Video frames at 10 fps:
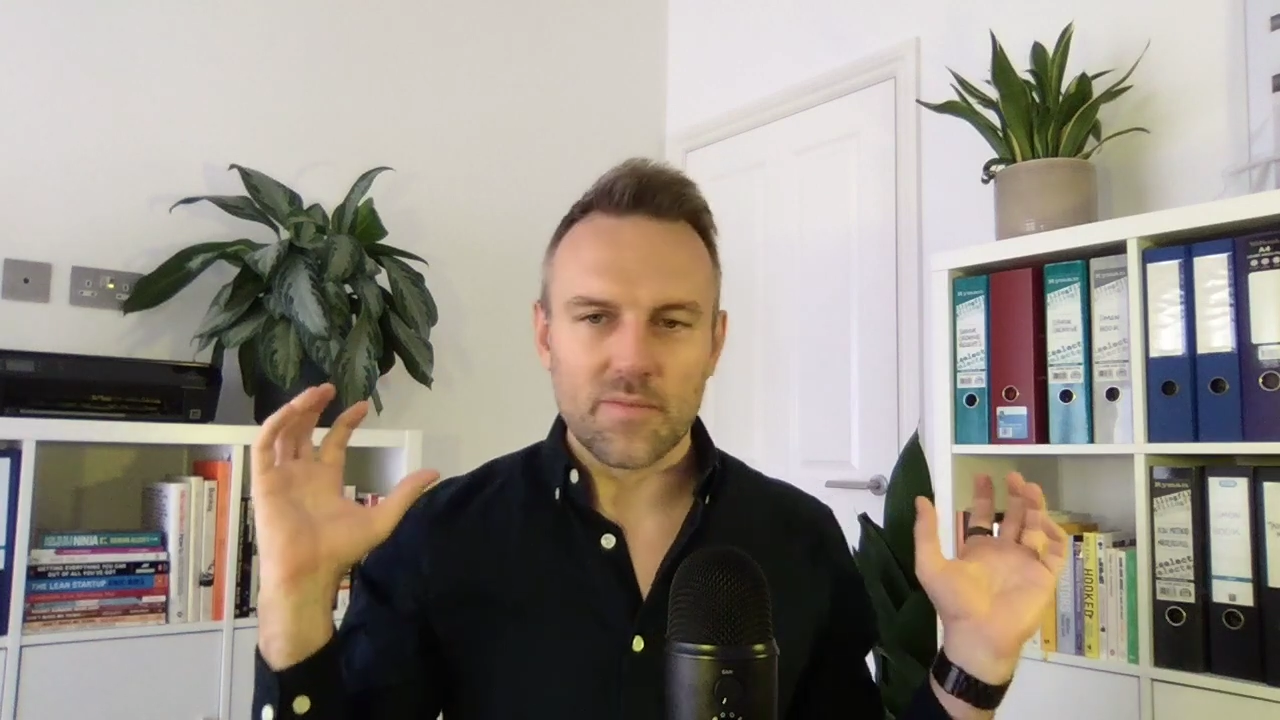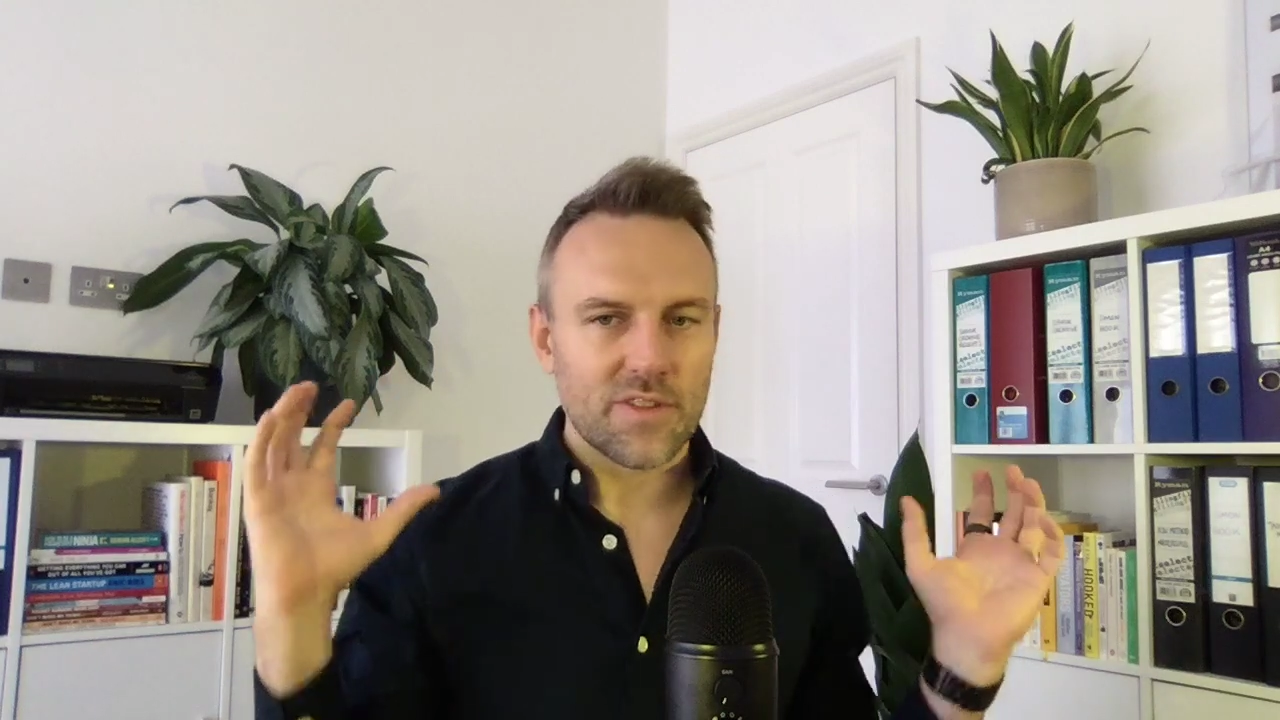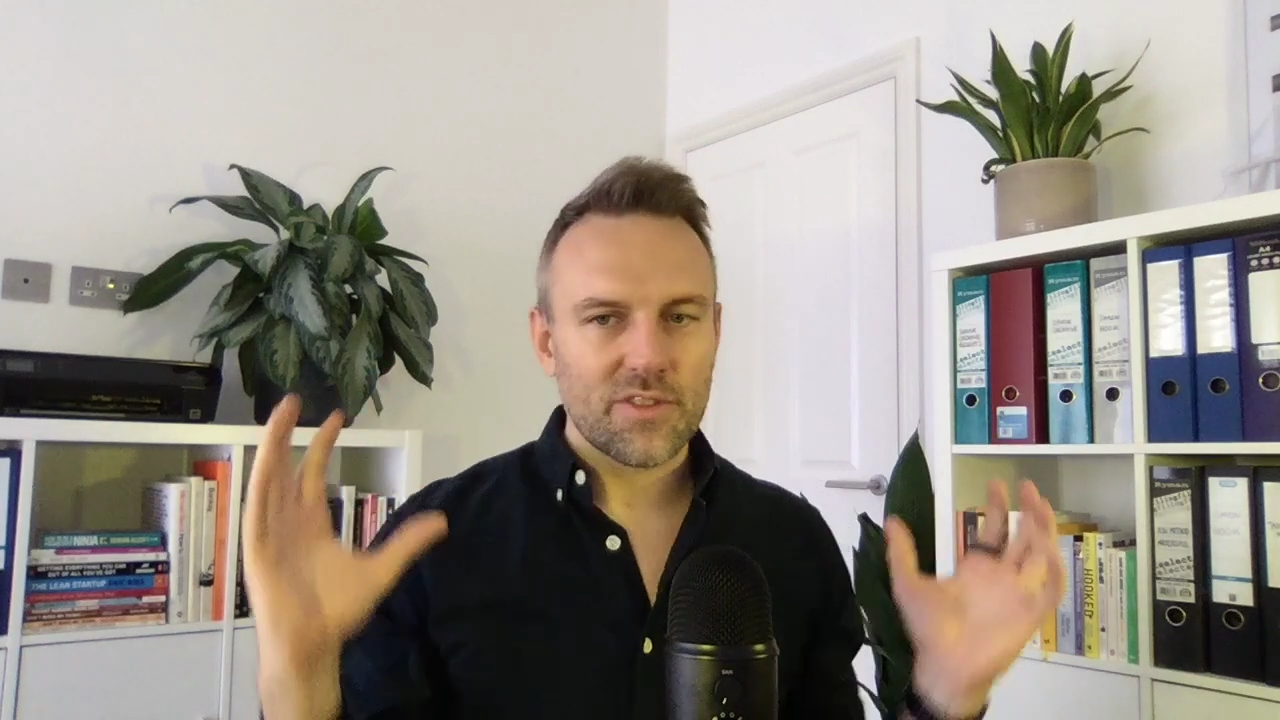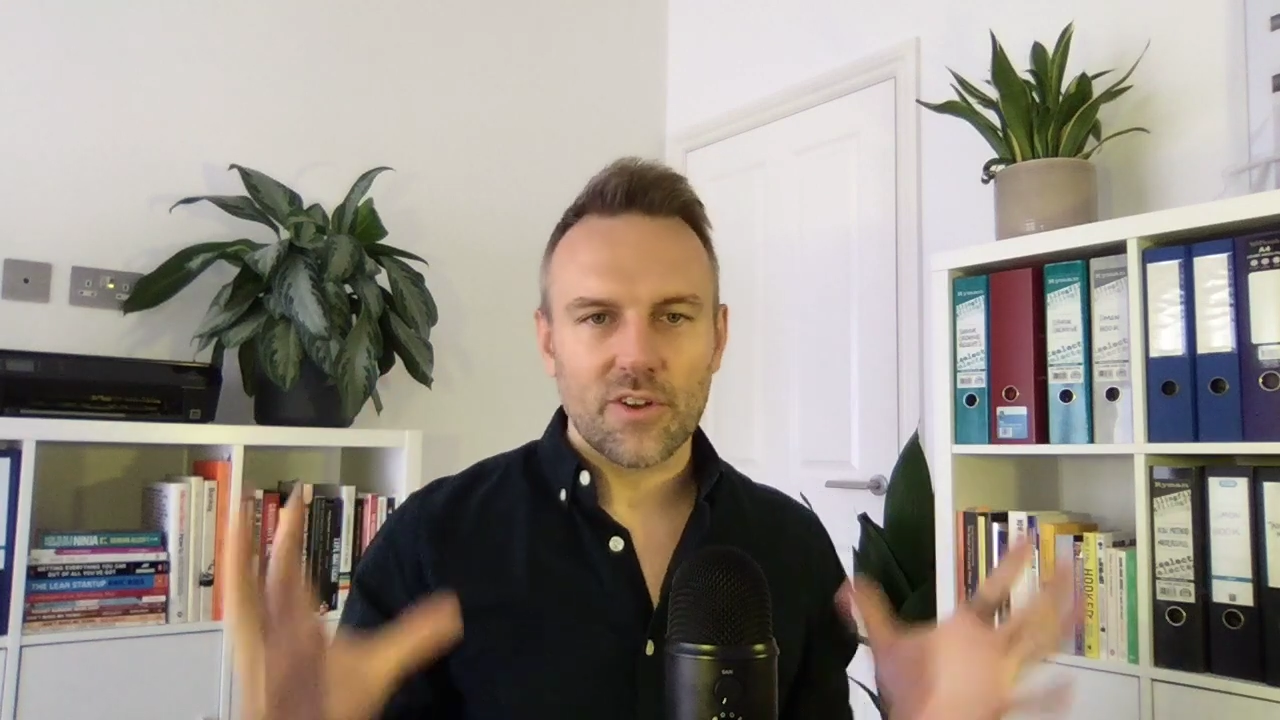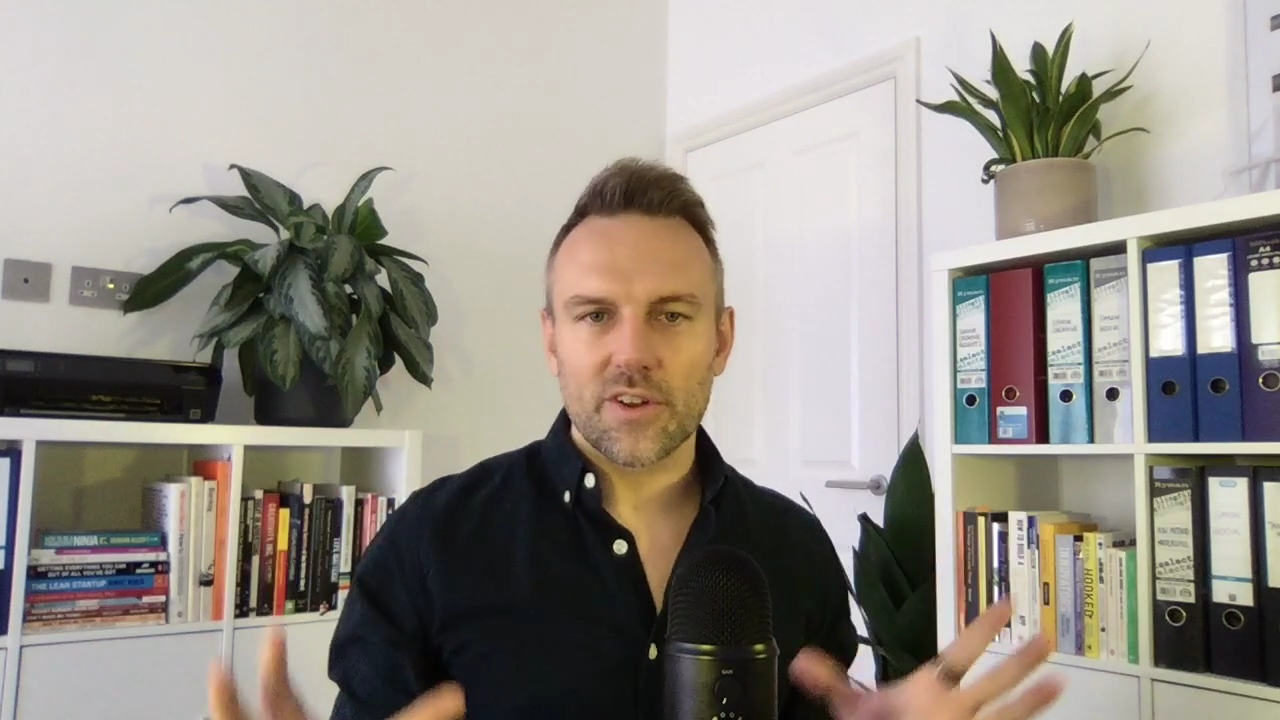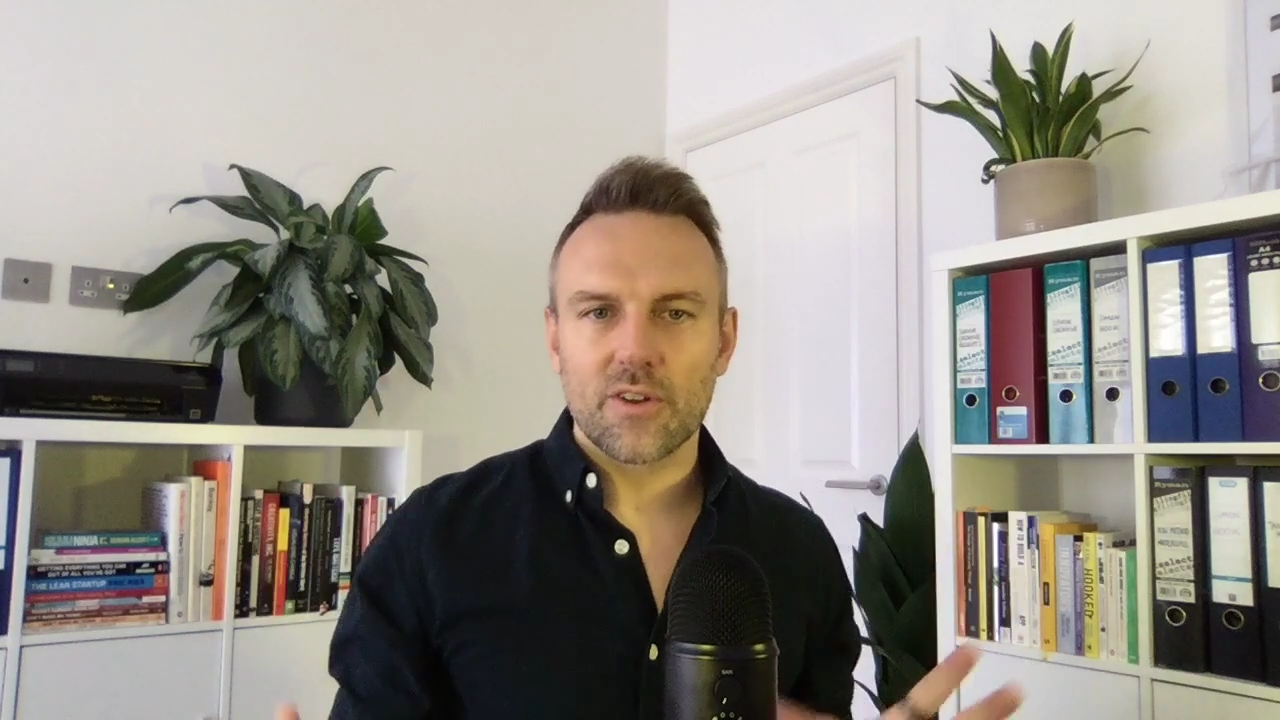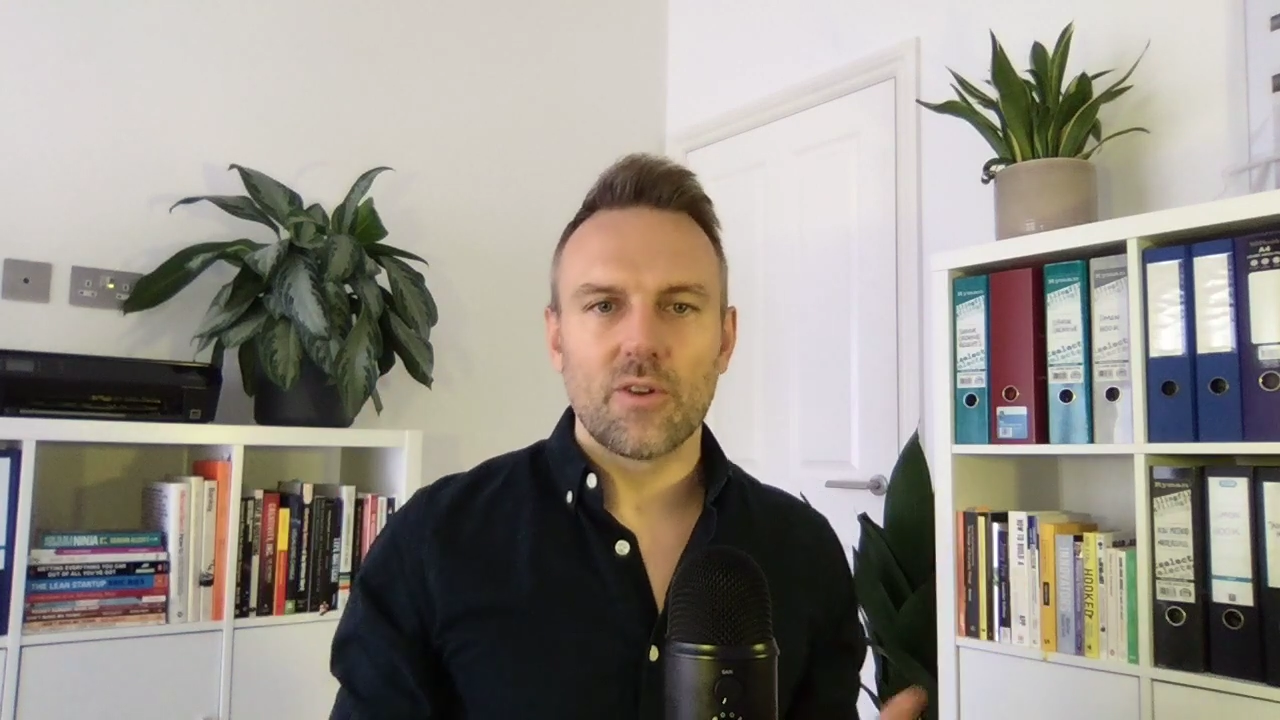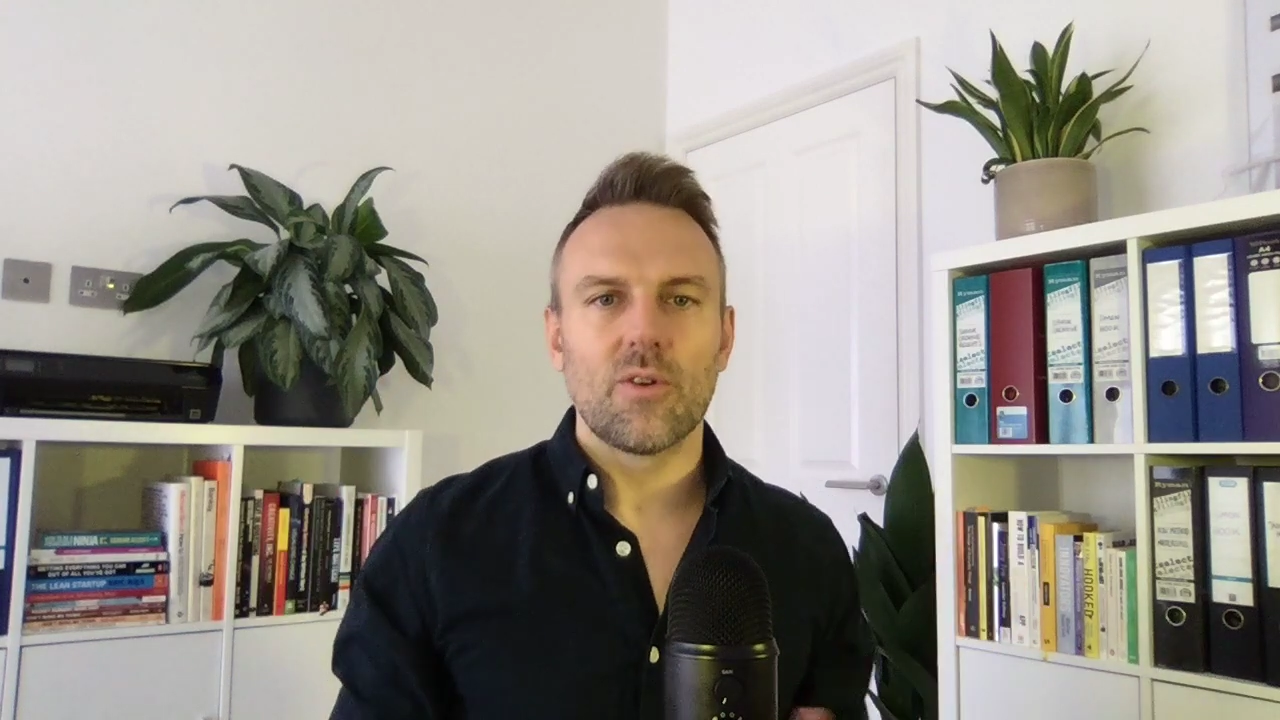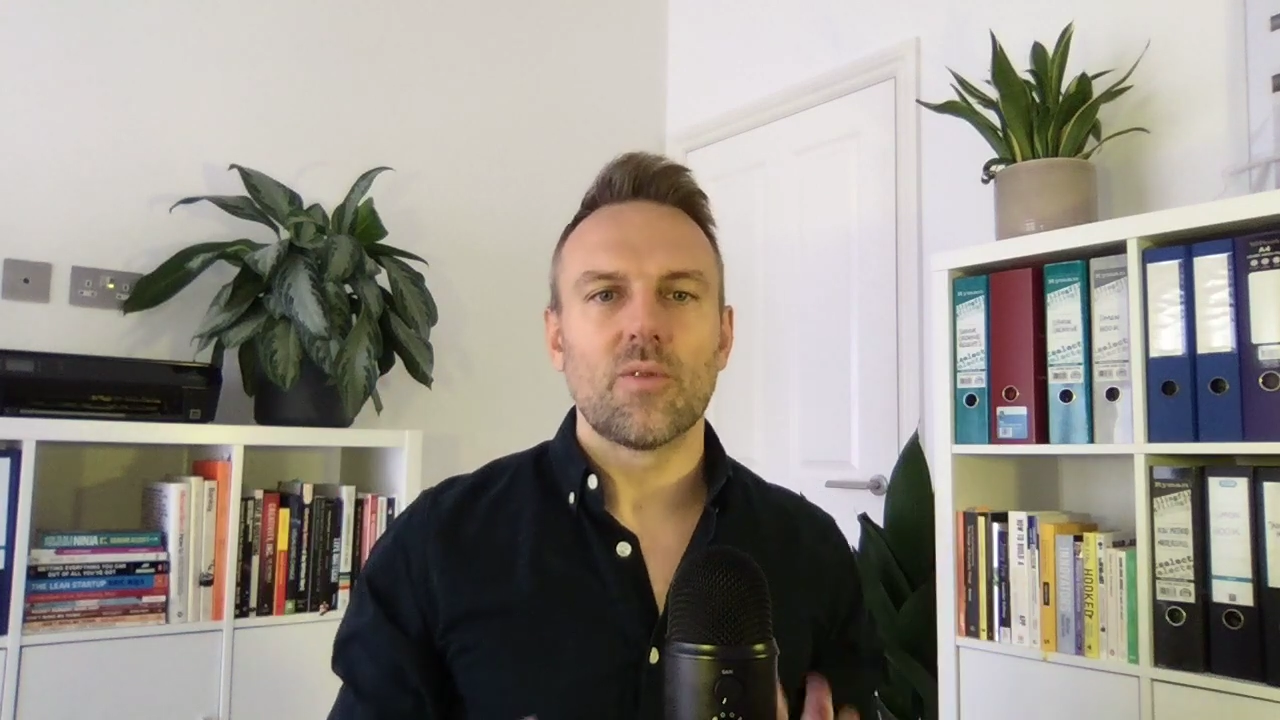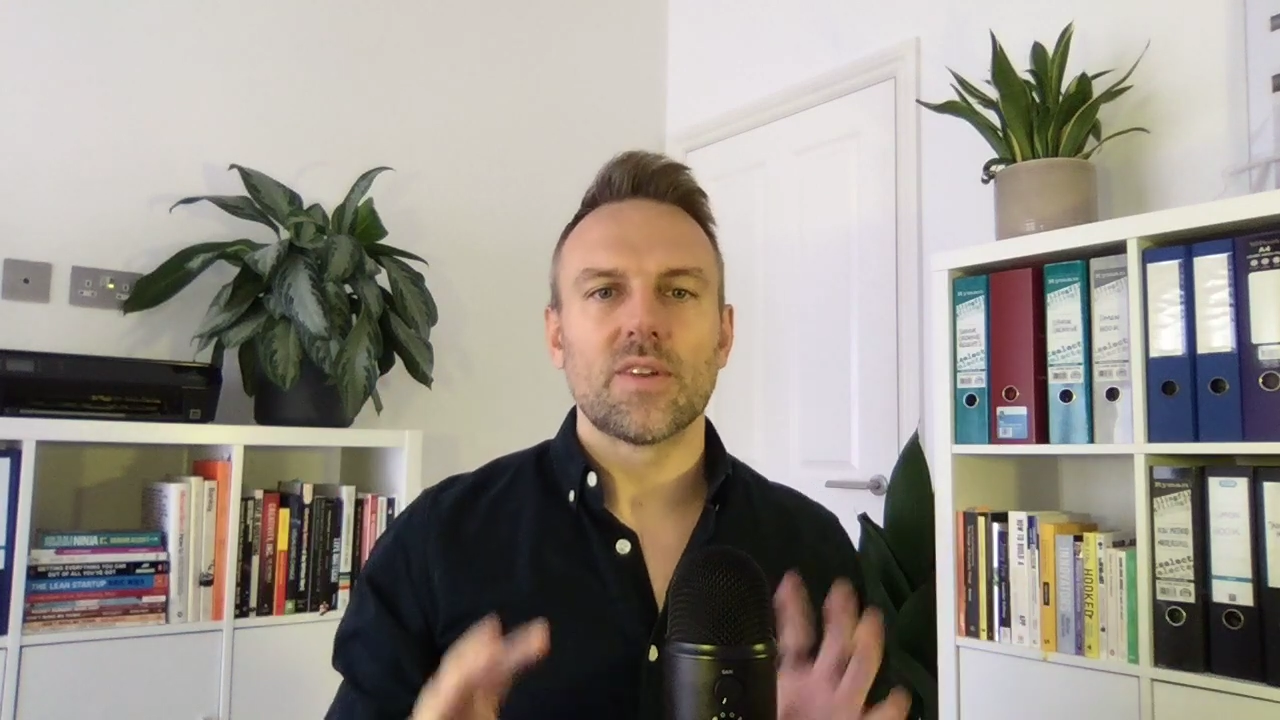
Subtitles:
methodical,